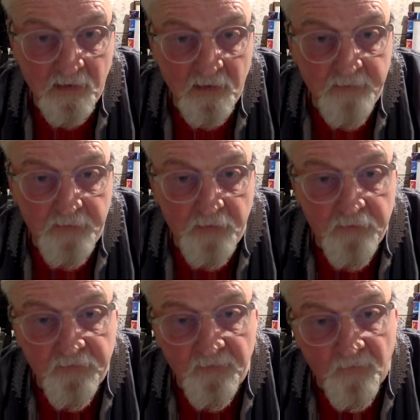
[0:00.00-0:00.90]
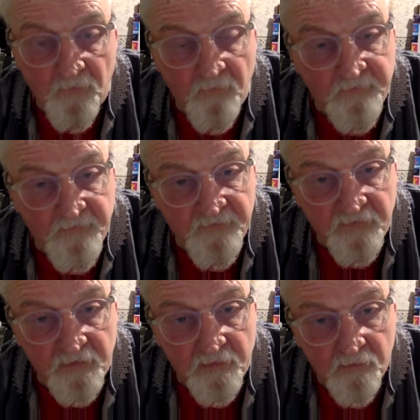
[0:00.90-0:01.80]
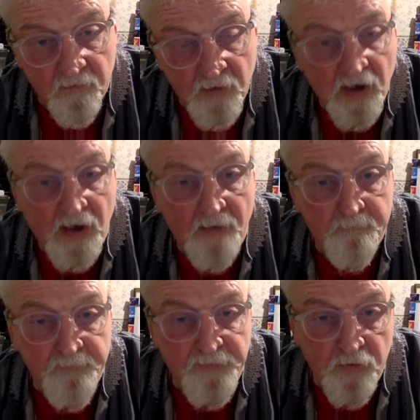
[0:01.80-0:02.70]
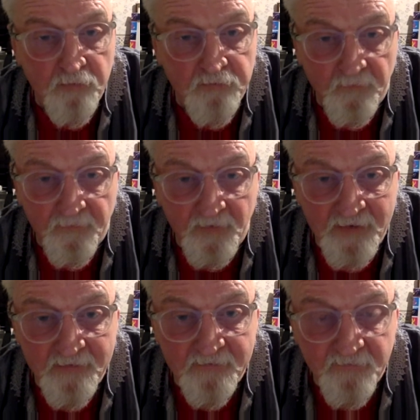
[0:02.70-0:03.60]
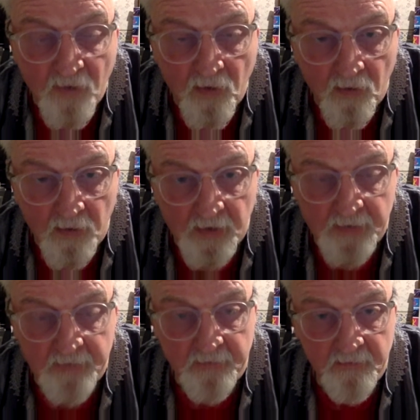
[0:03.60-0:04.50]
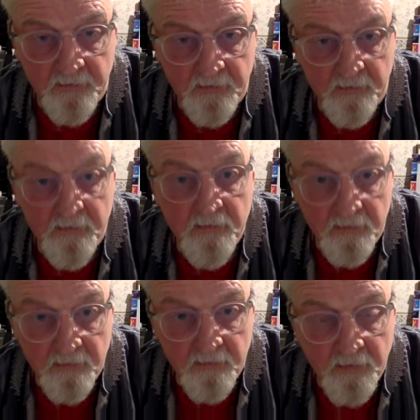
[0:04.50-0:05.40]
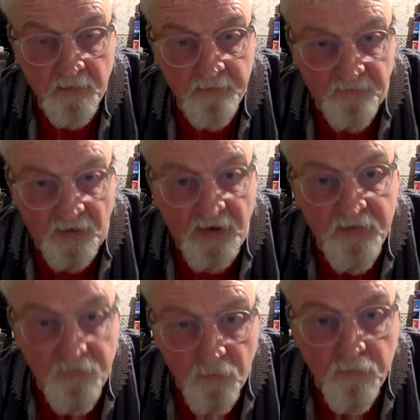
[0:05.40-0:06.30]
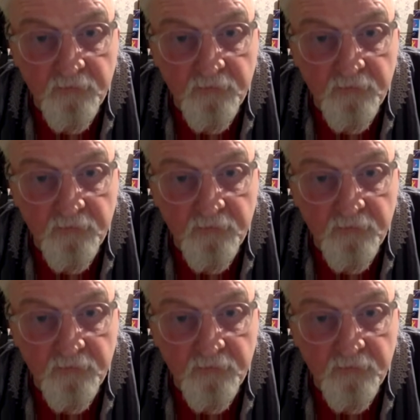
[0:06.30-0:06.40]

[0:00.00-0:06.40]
Beautiful physical and beautiful inside. So they do